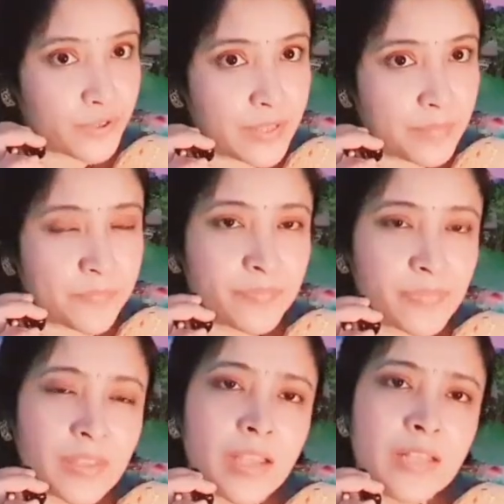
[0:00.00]
them.
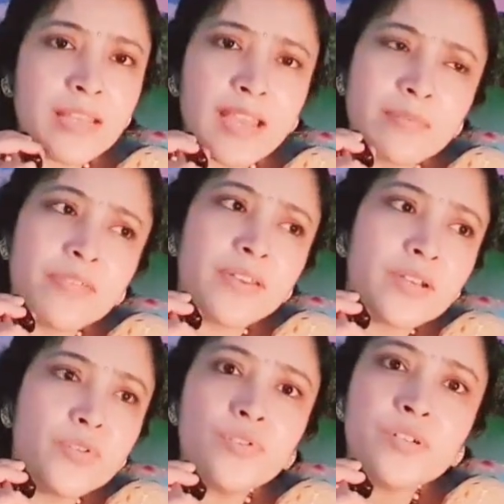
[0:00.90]
They can be very
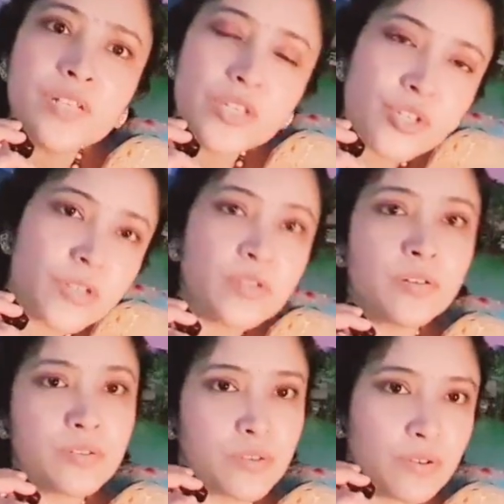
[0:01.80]
good teachers
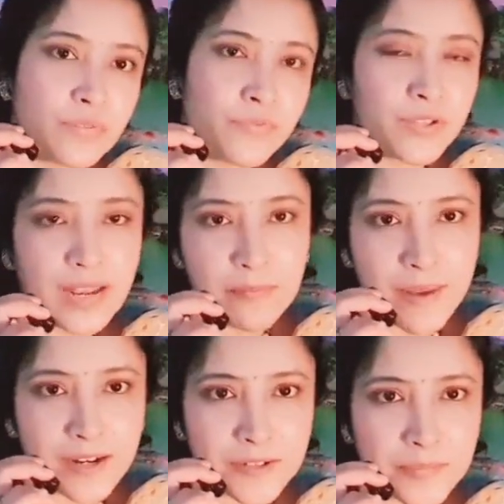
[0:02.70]
also, for that
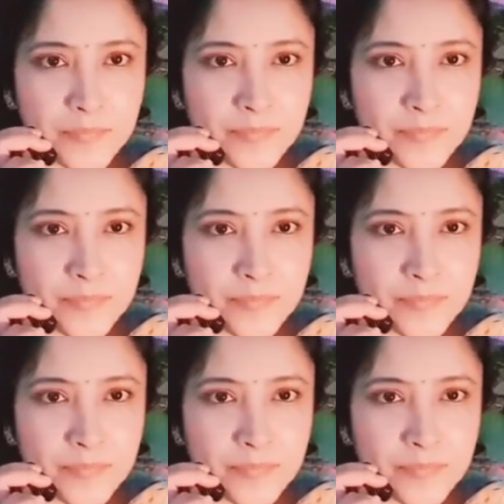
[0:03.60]
matter.